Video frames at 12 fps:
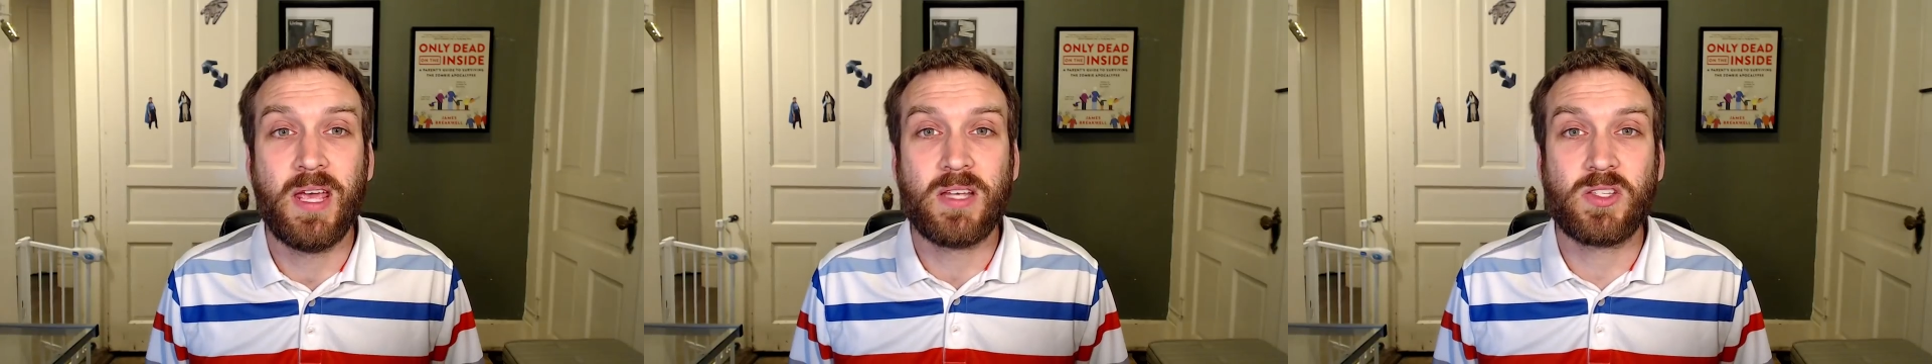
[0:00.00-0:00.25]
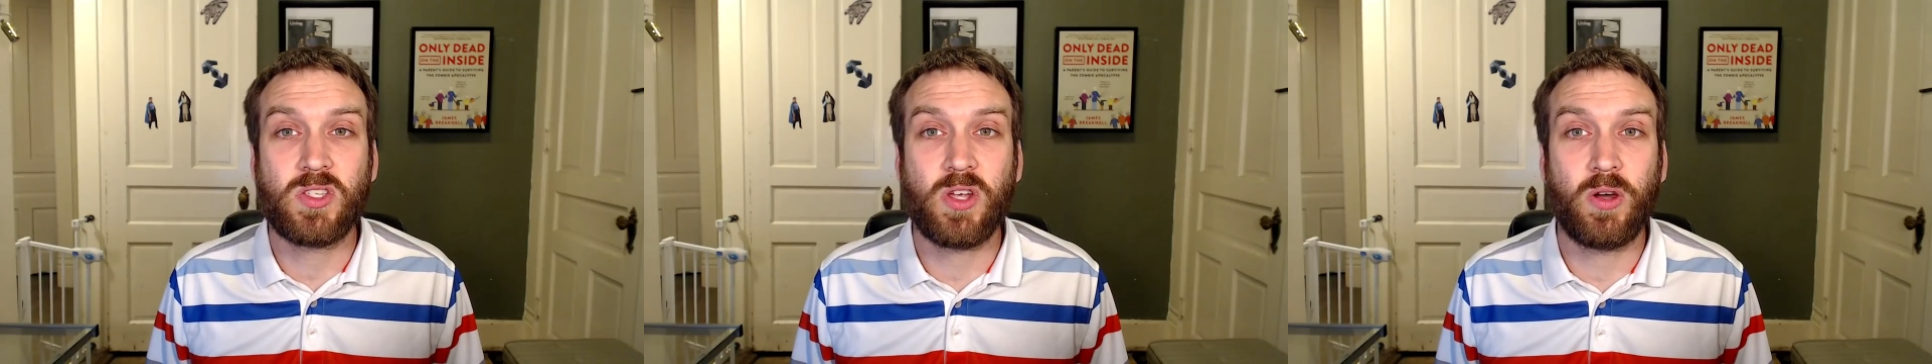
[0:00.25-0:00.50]

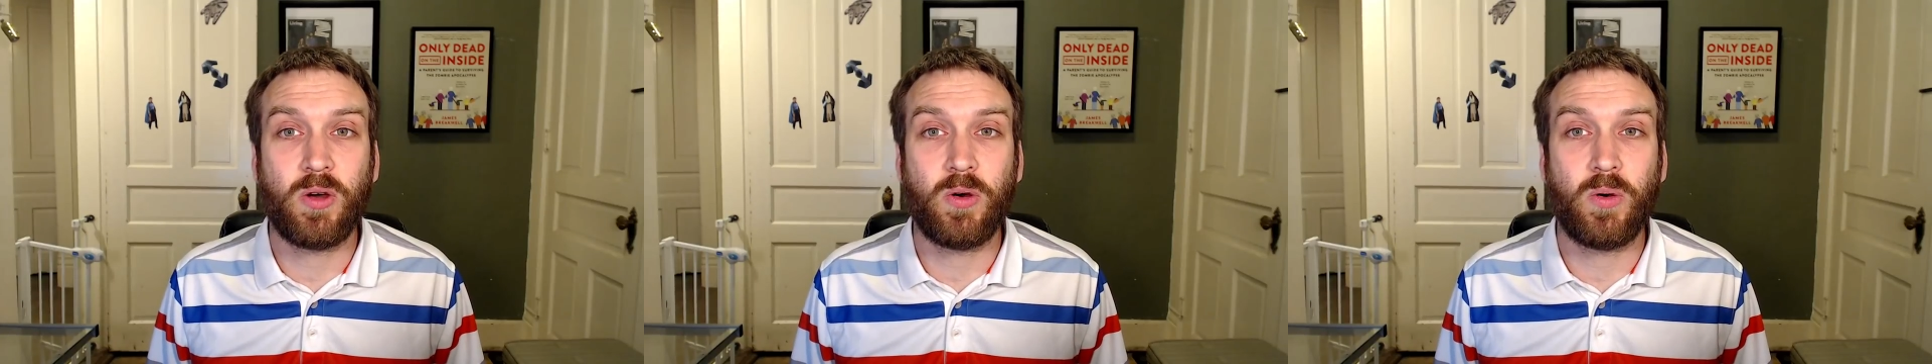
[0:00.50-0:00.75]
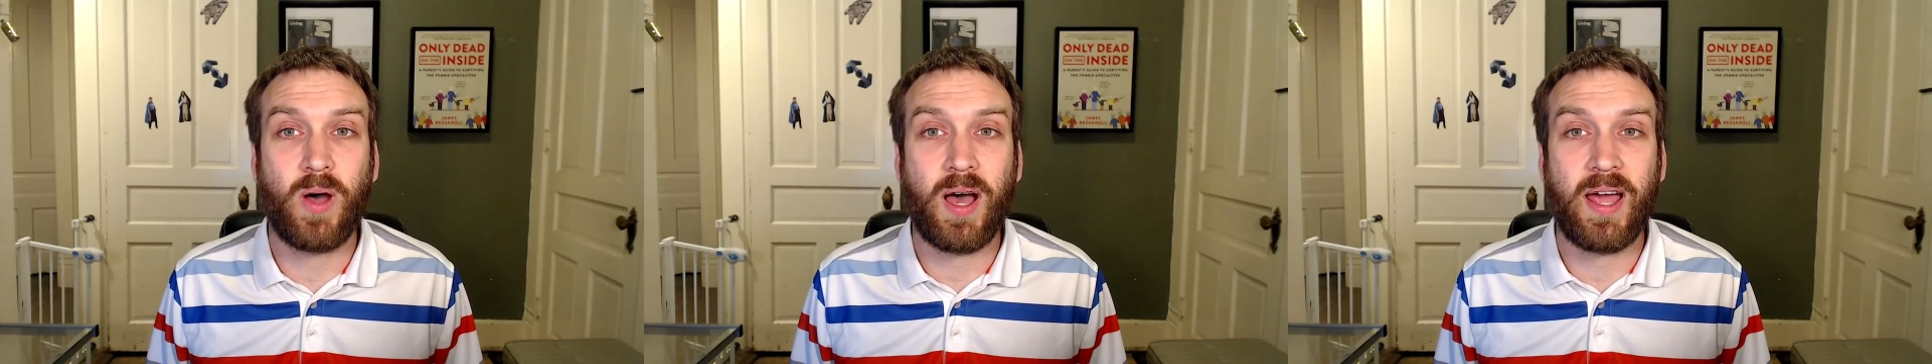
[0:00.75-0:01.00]

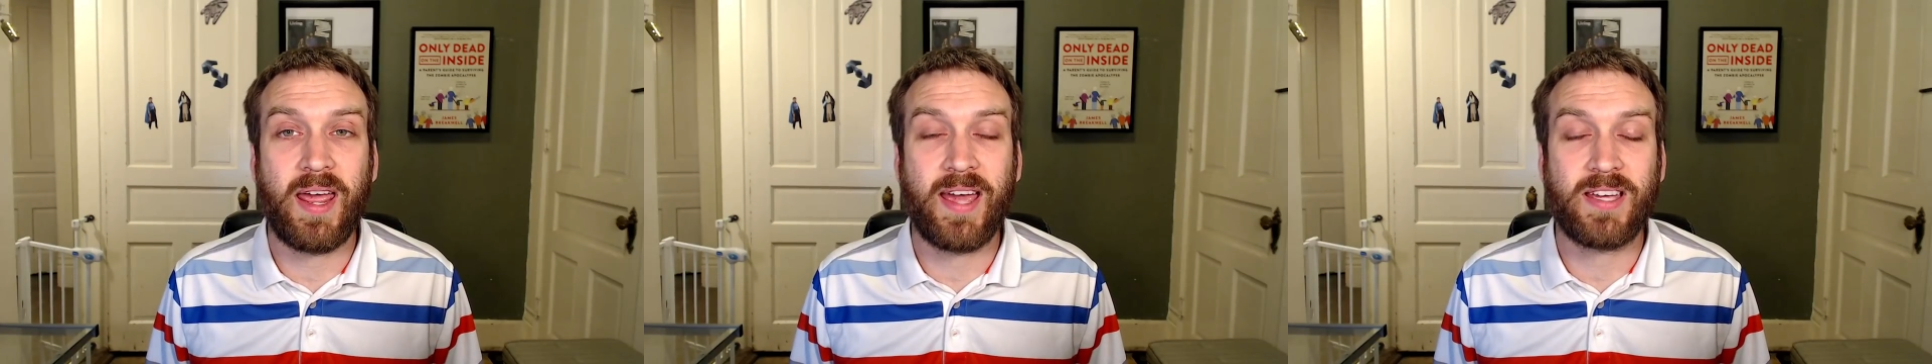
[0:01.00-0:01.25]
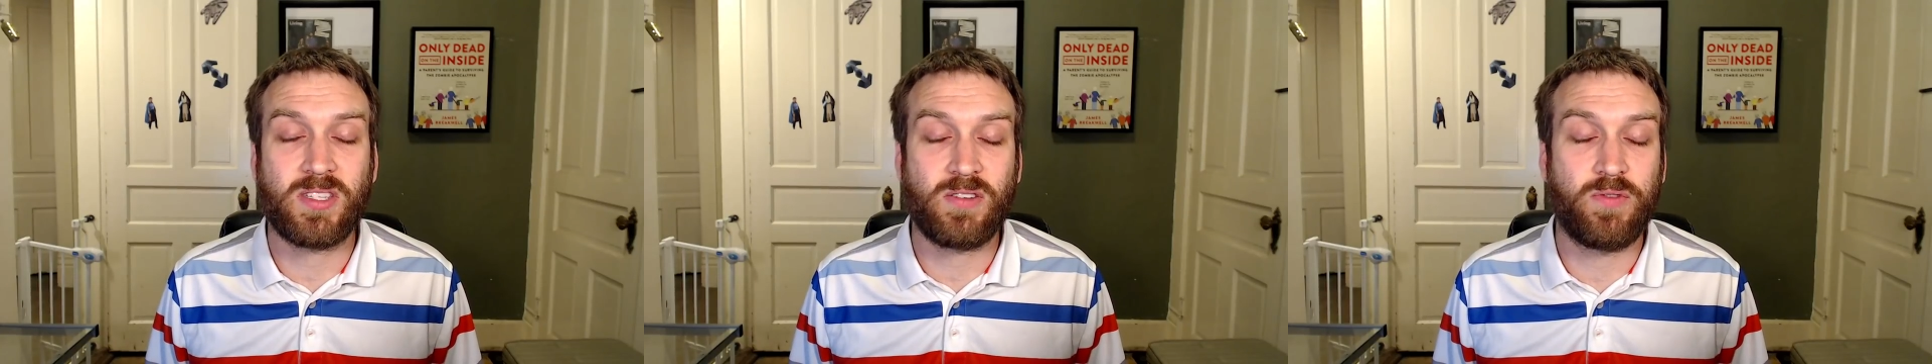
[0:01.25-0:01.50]
So I
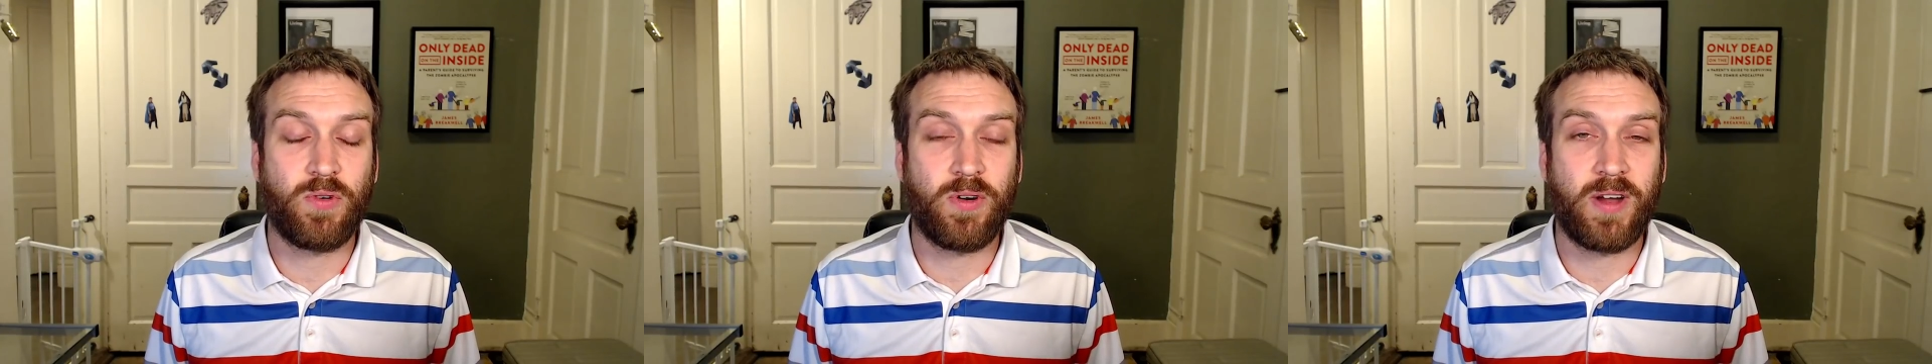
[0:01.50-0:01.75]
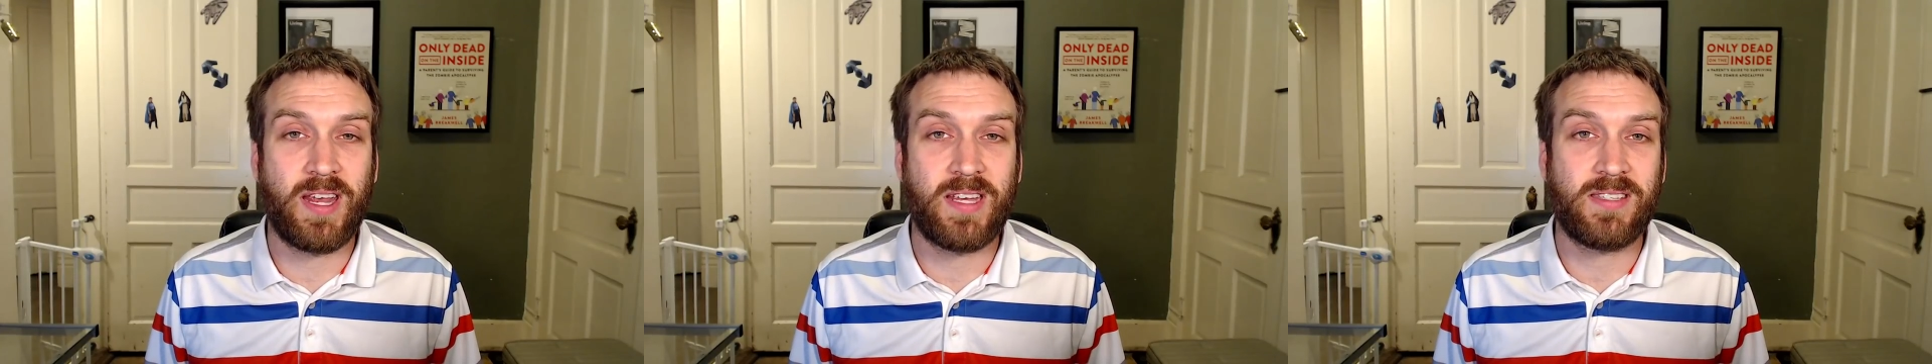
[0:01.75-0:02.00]
asked
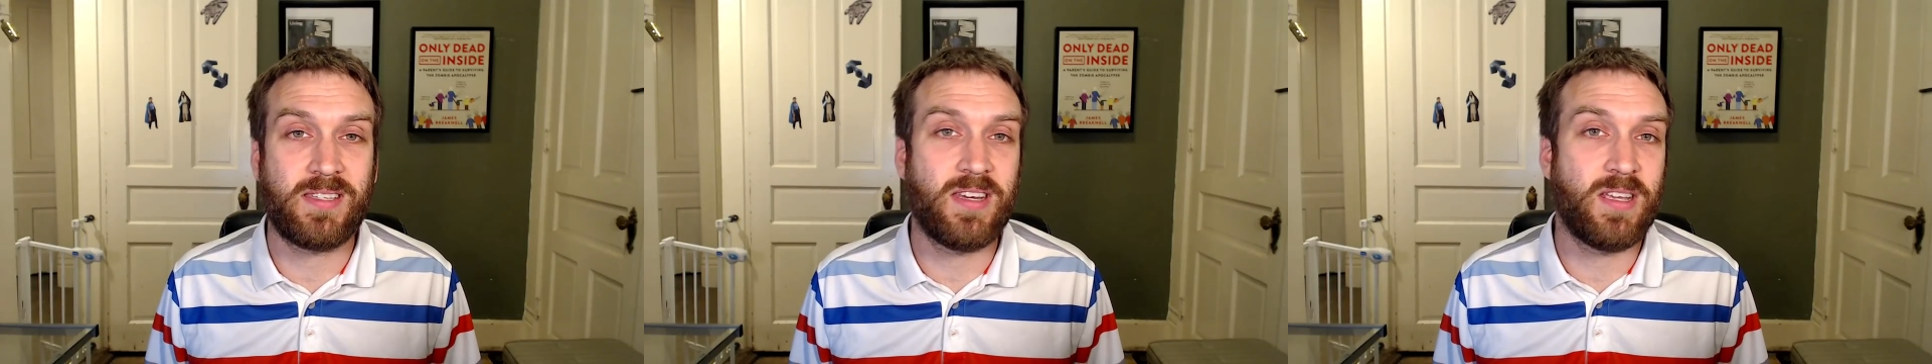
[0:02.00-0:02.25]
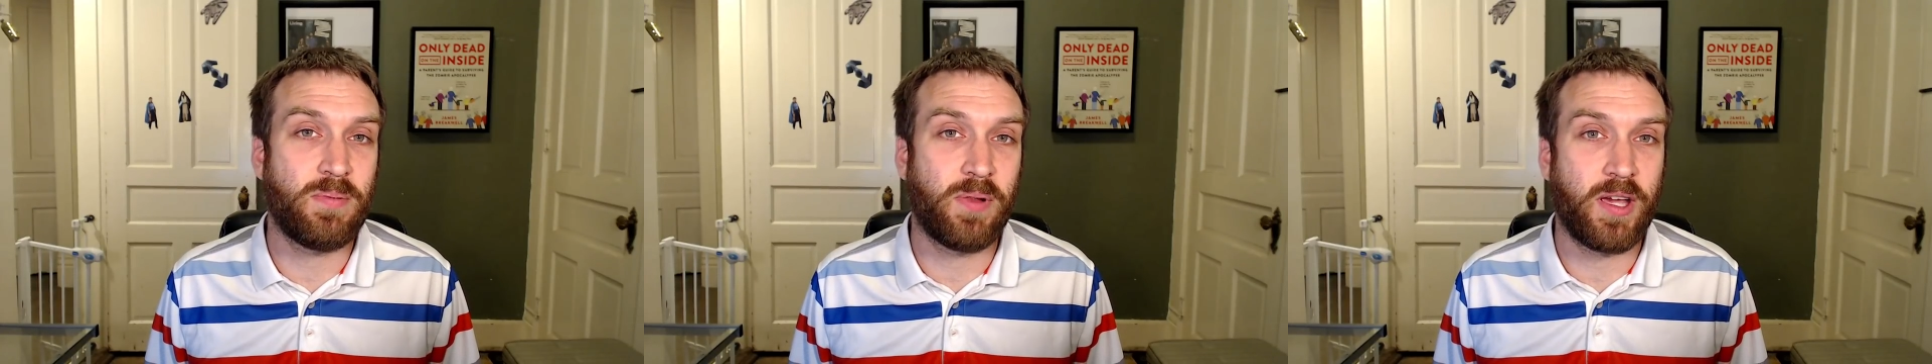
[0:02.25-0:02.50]
for a
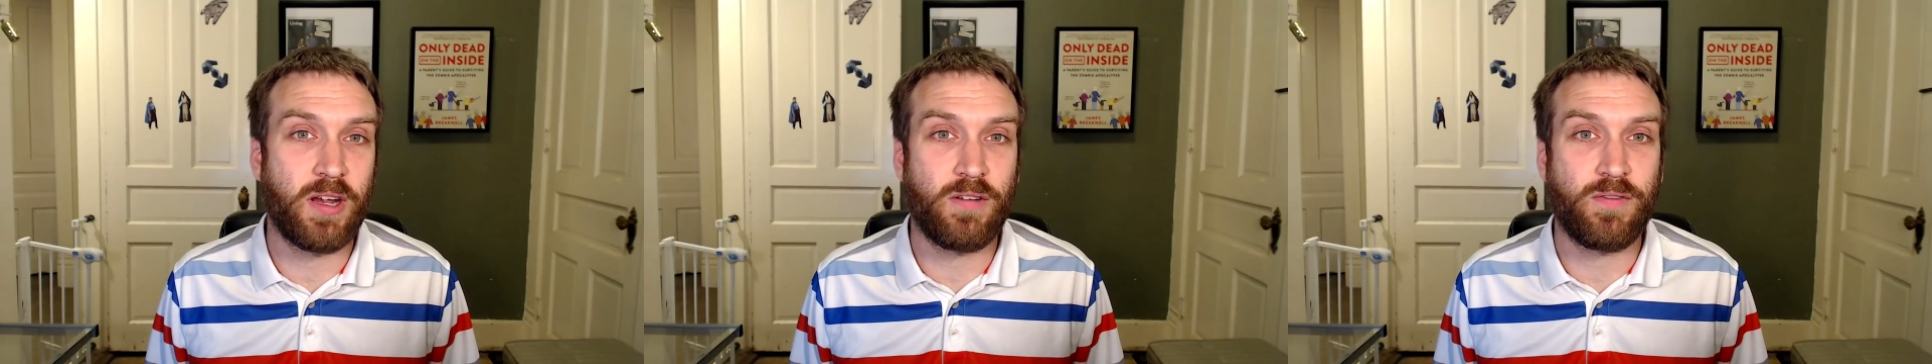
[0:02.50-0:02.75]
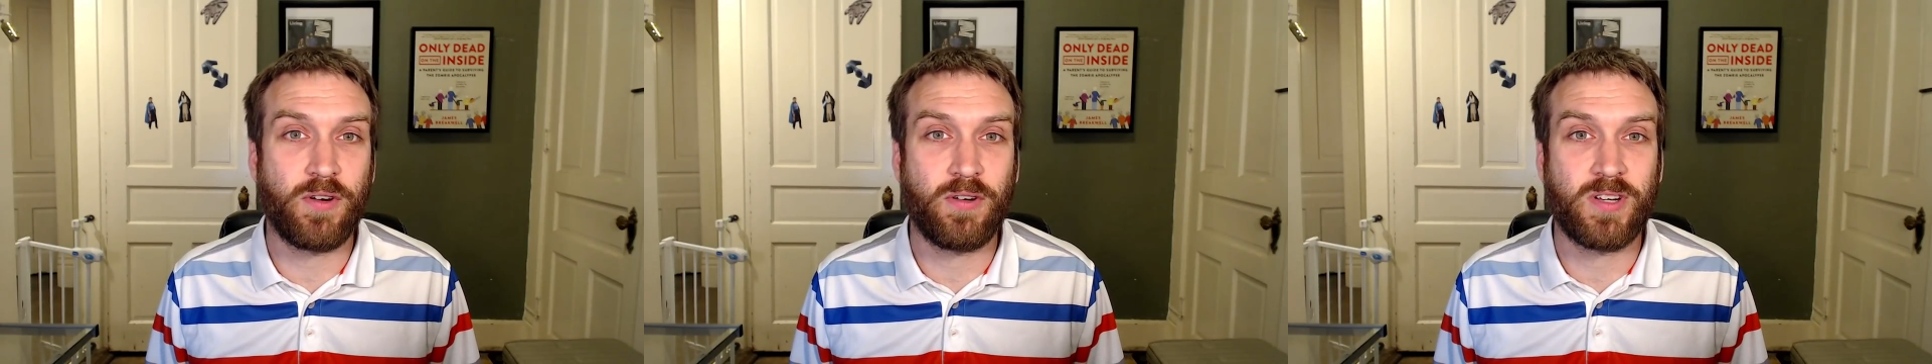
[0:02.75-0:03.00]
CD player
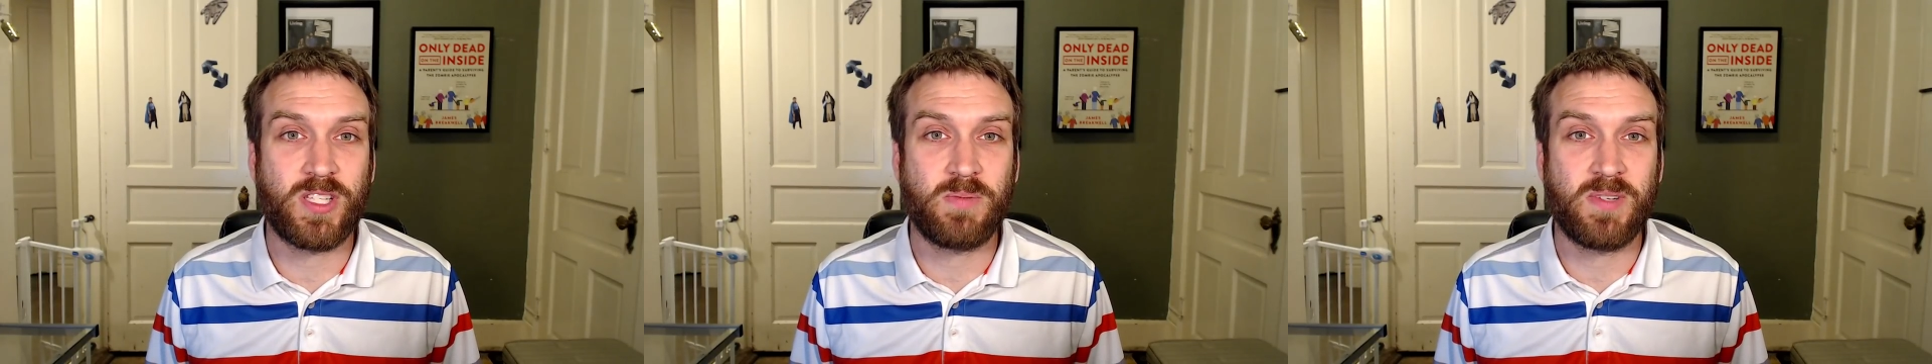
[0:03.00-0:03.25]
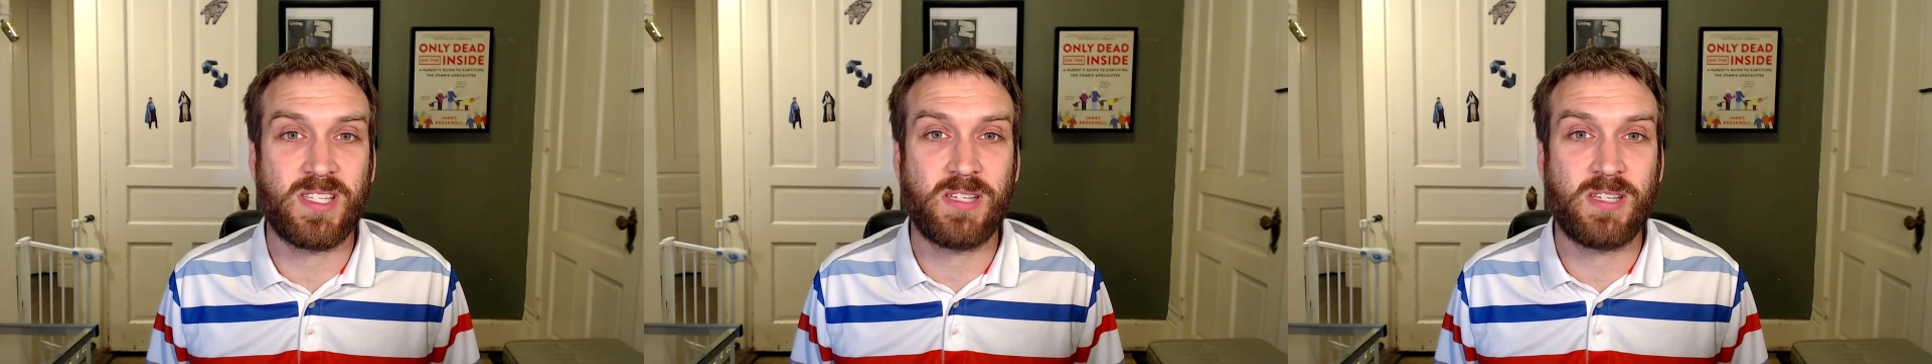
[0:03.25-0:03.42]
for Christmas,